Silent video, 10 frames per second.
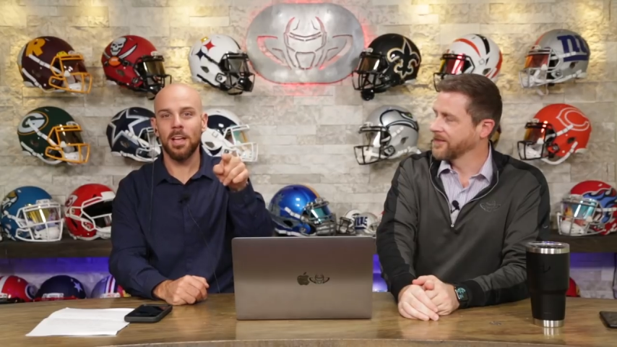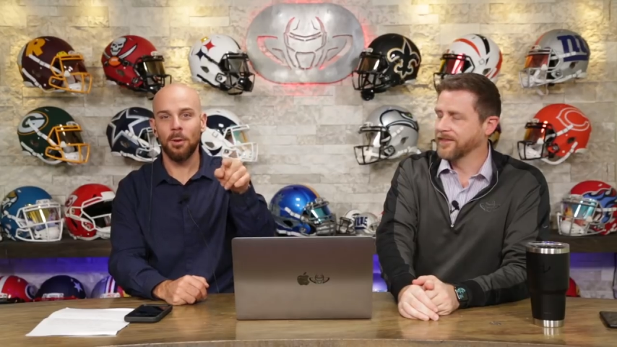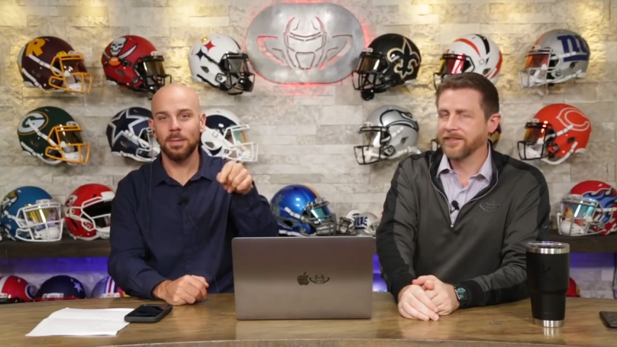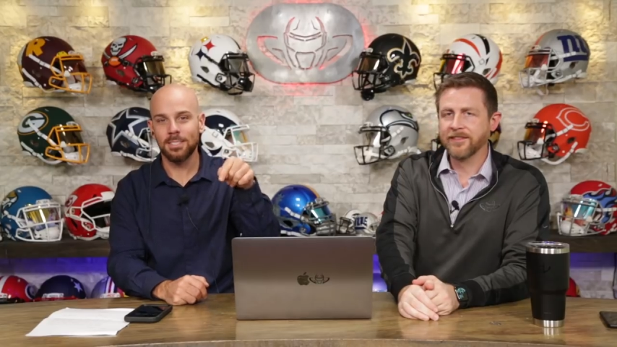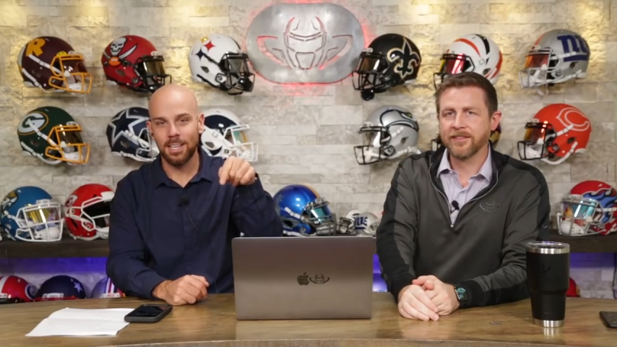
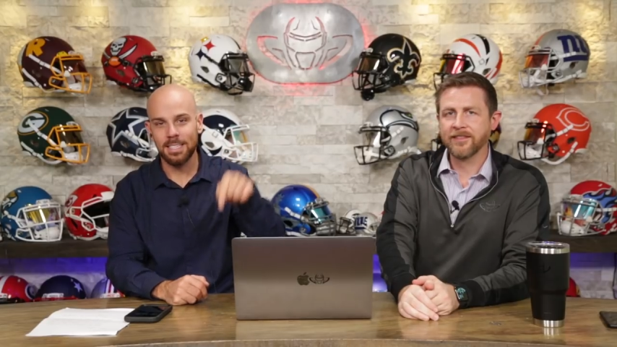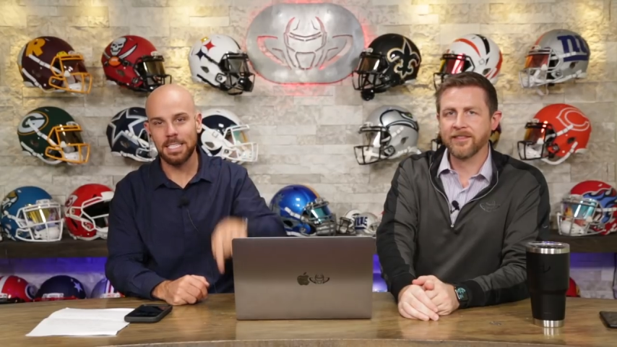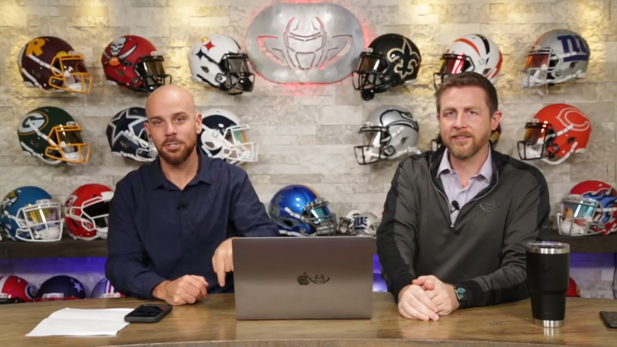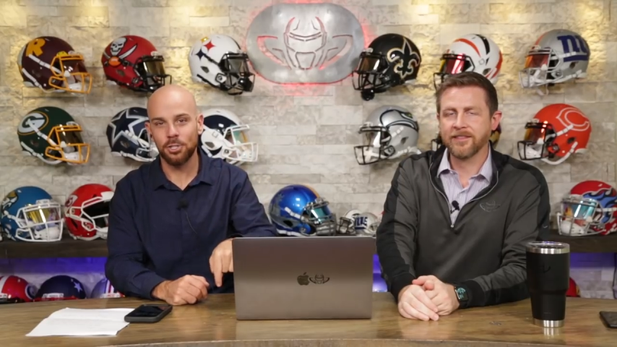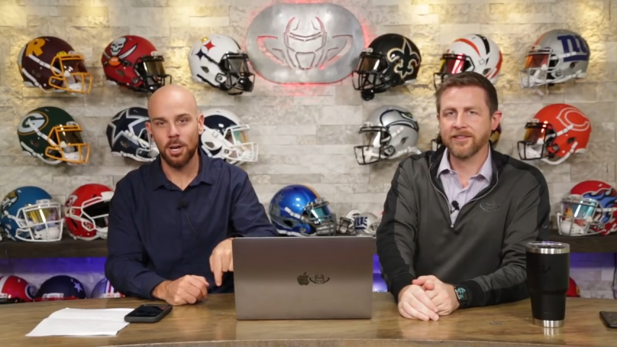Speaker 1: helmets on
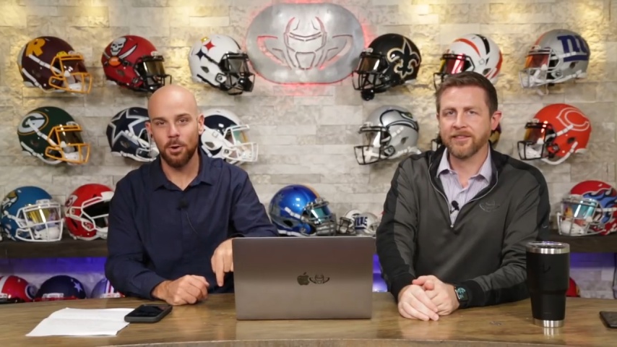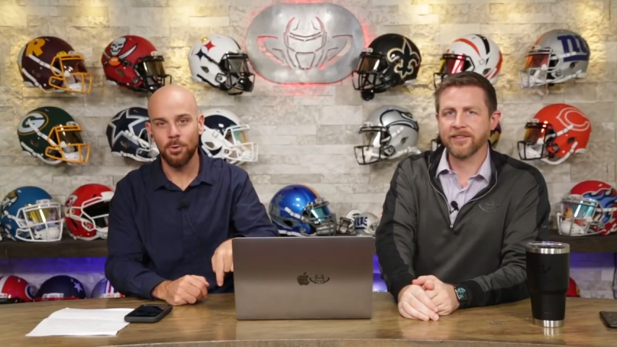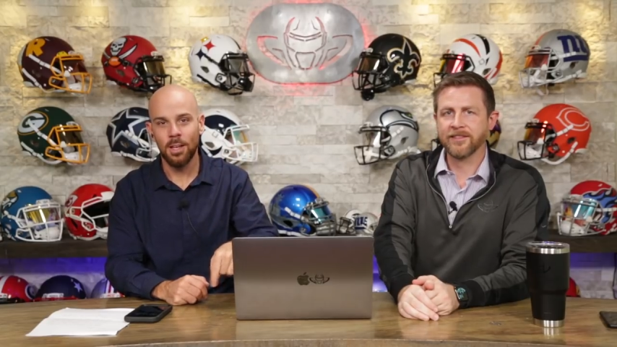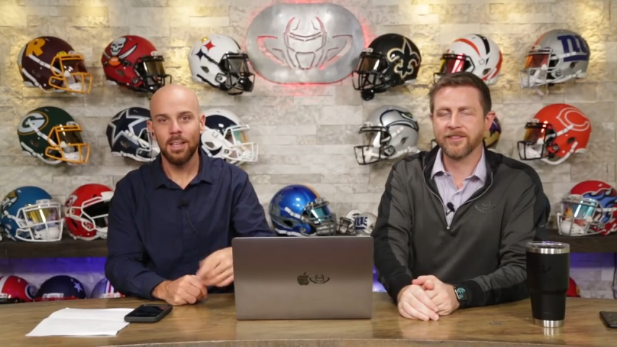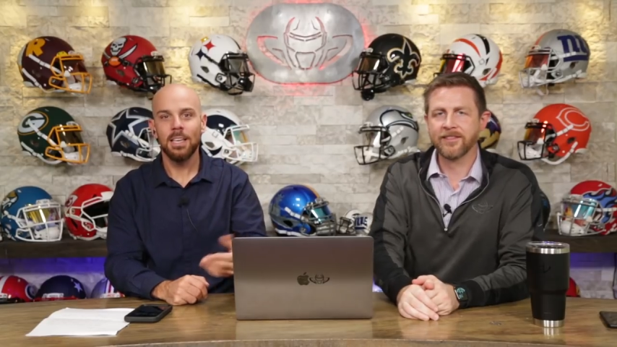this
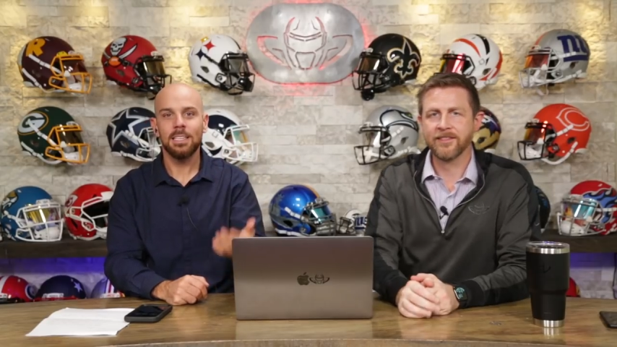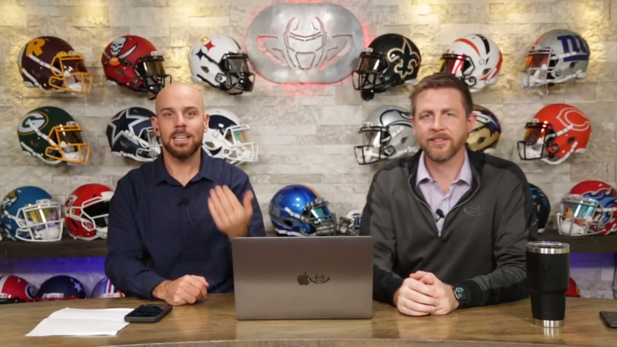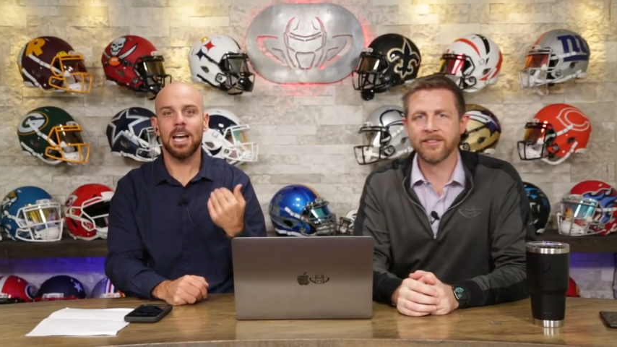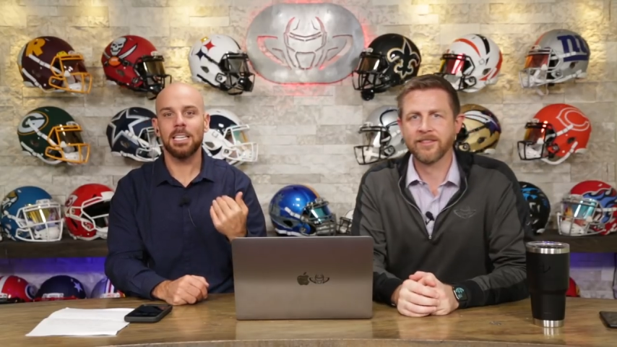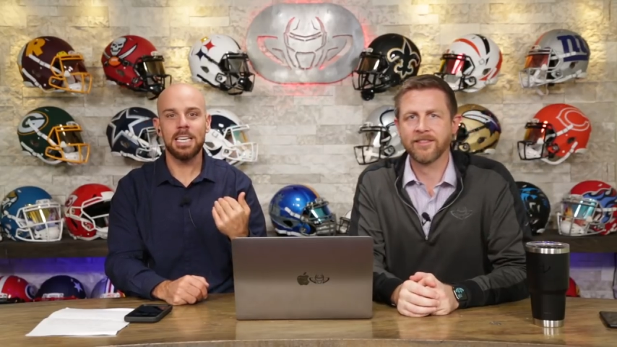show, you
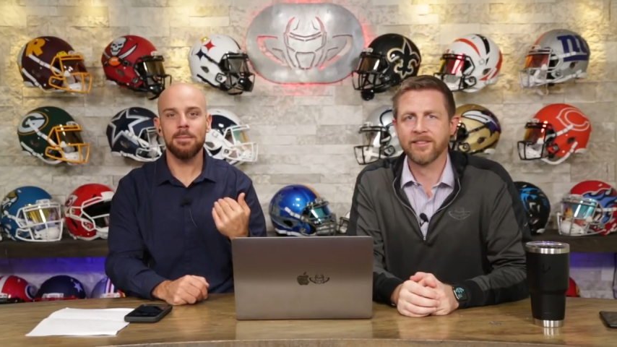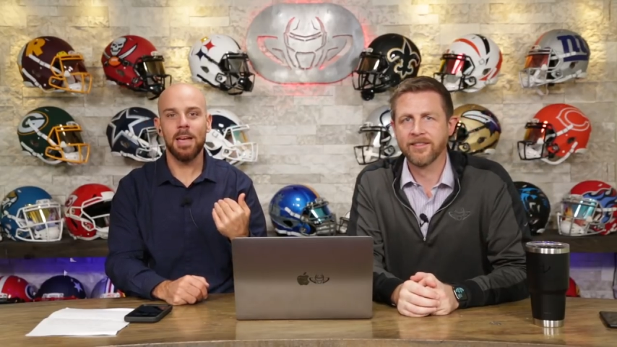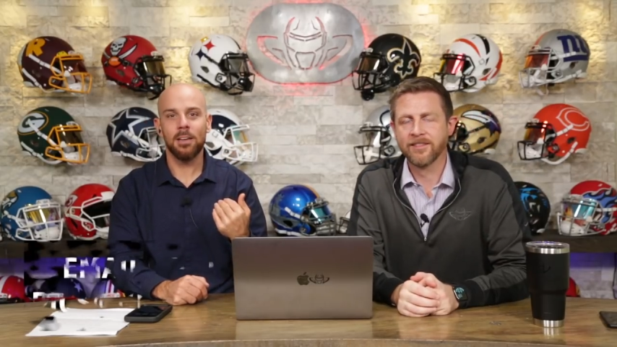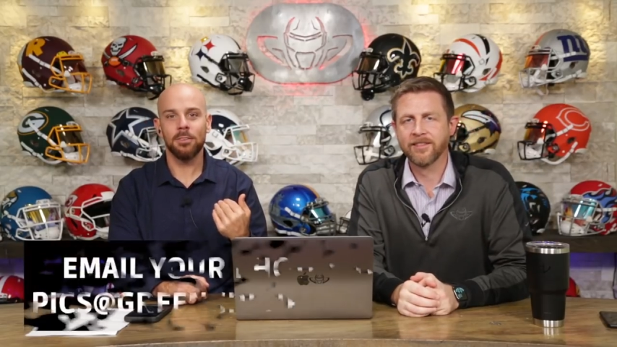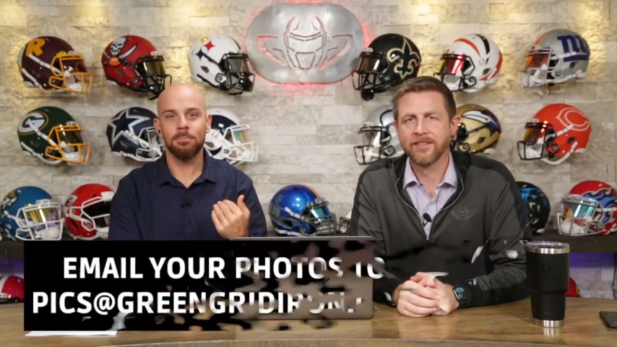got to
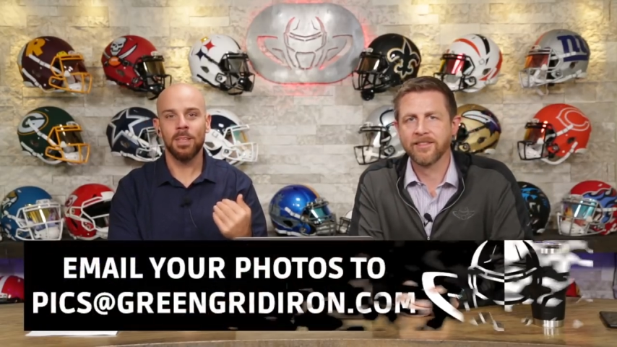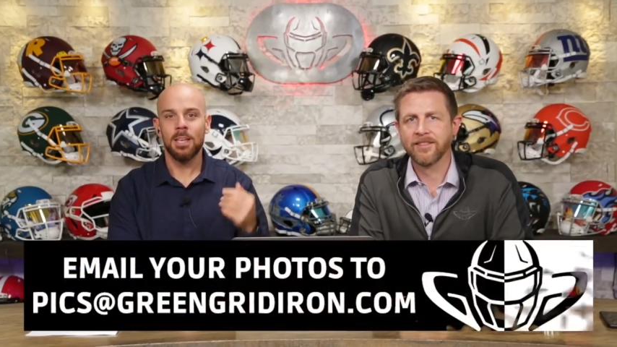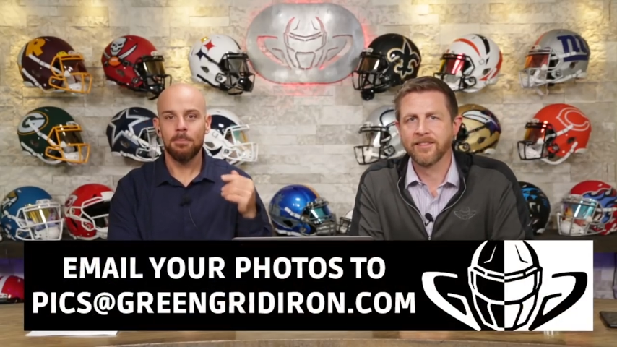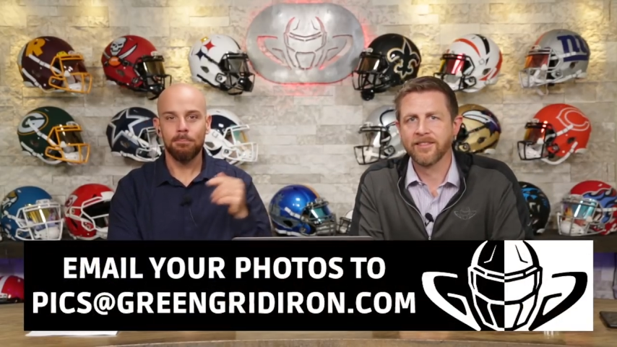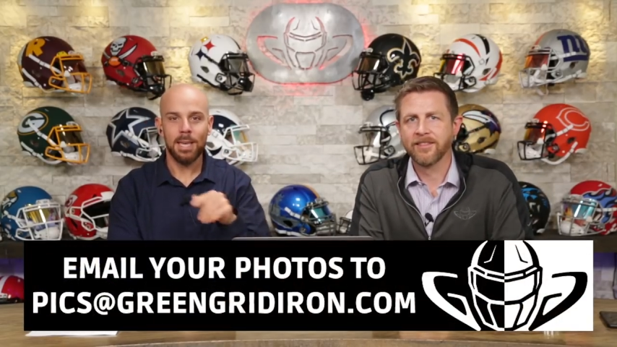email them.
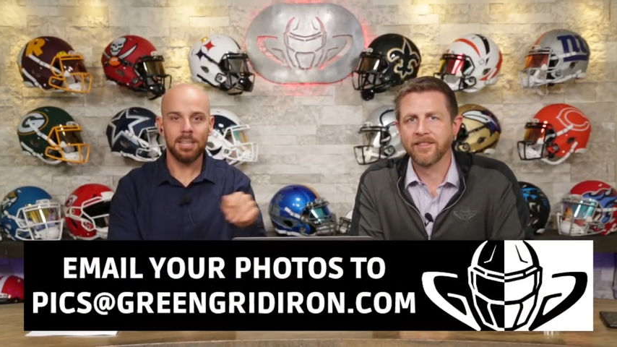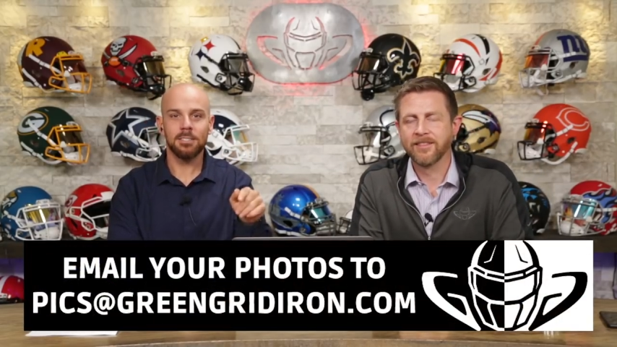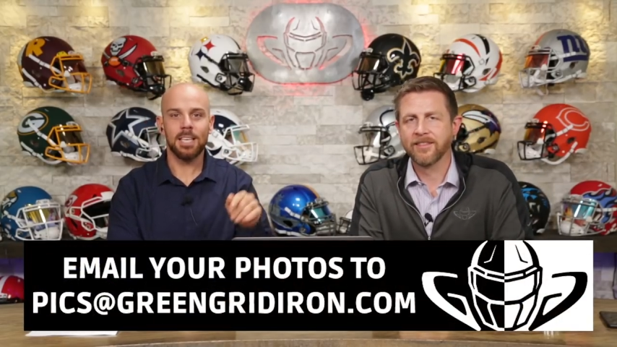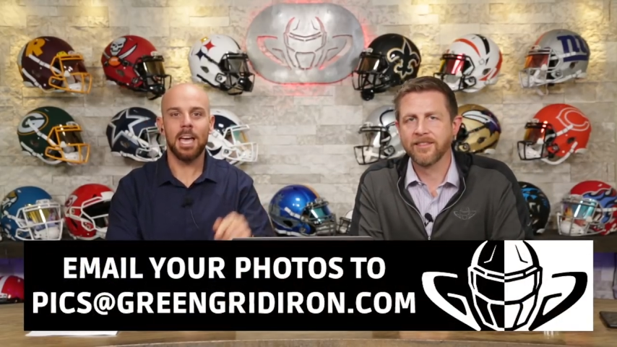Pics